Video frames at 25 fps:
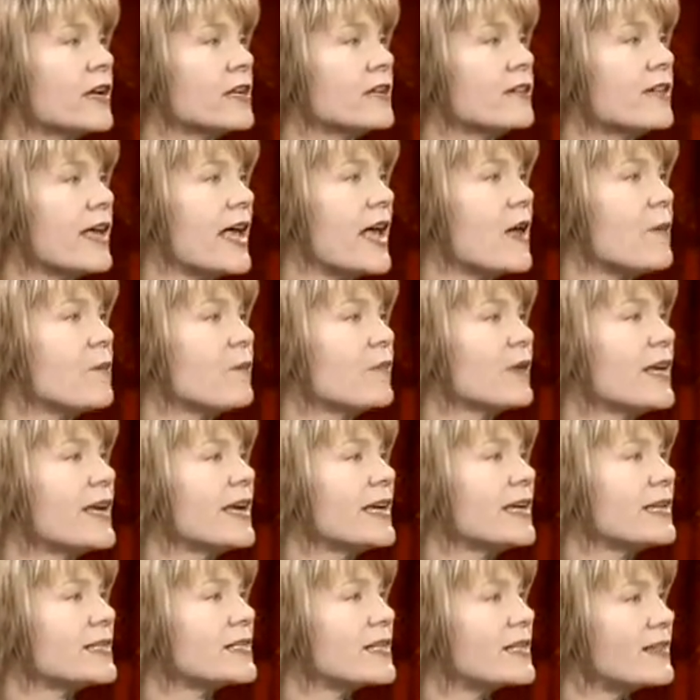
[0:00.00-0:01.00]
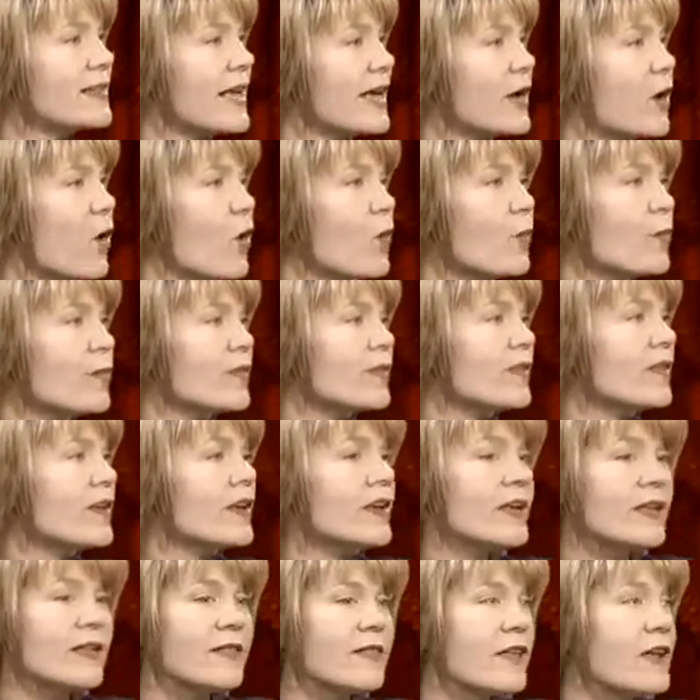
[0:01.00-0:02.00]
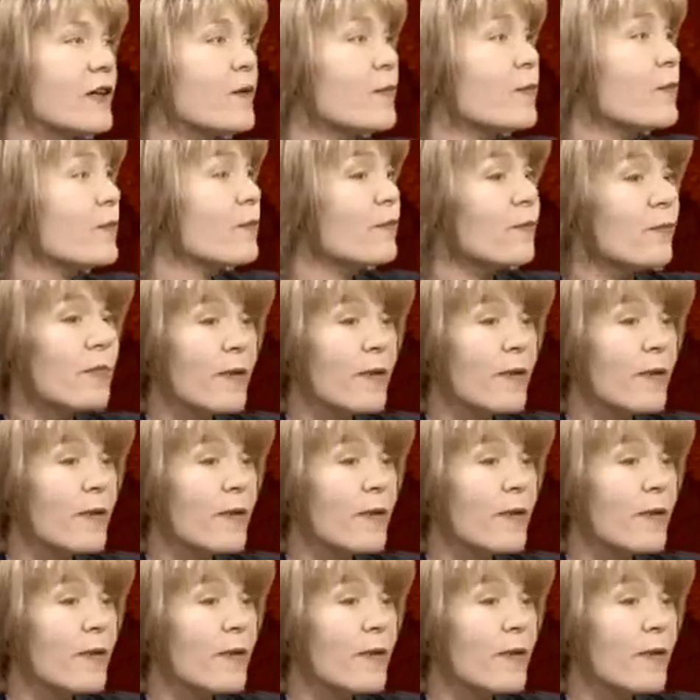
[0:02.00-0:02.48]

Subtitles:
MPs, and they open the